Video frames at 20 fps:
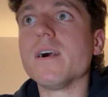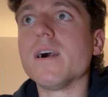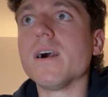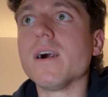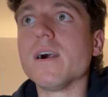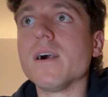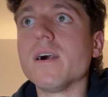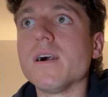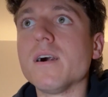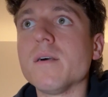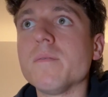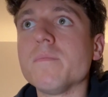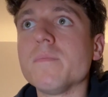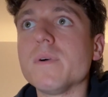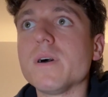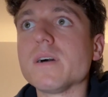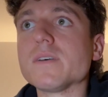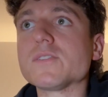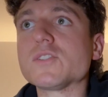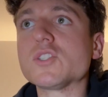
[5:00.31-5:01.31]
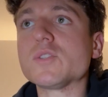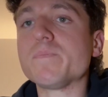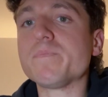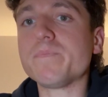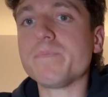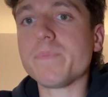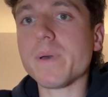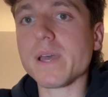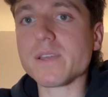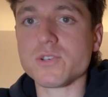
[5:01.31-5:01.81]

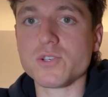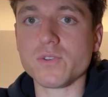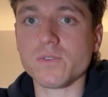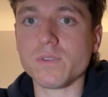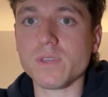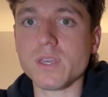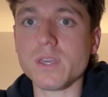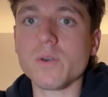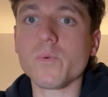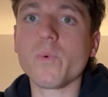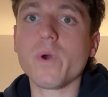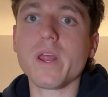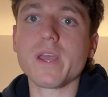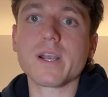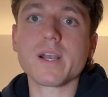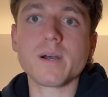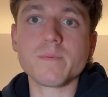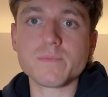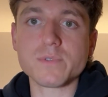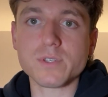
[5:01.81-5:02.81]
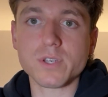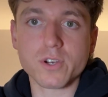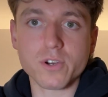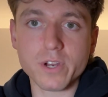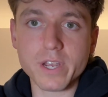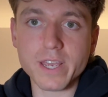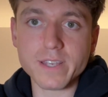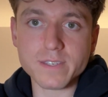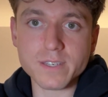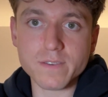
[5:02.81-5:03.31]
especially when it comes to
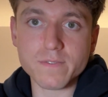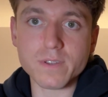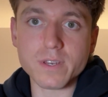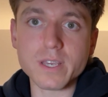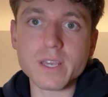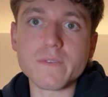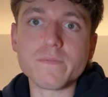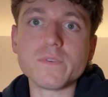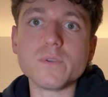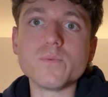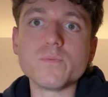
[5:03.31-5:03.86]
creativity. If you